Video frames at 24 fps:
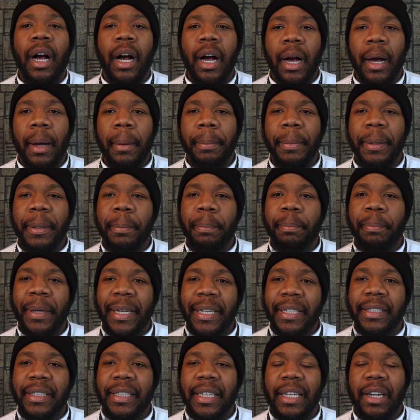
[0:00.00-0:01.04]
uh, be
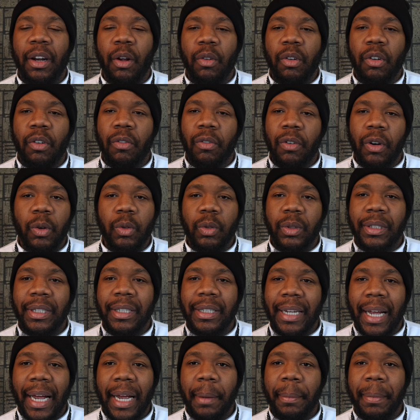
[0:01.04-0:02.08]
beasting on the road
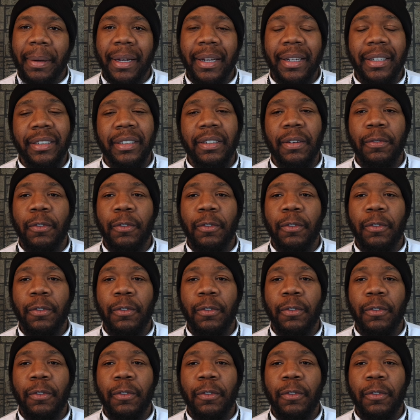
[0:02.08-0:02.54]
today because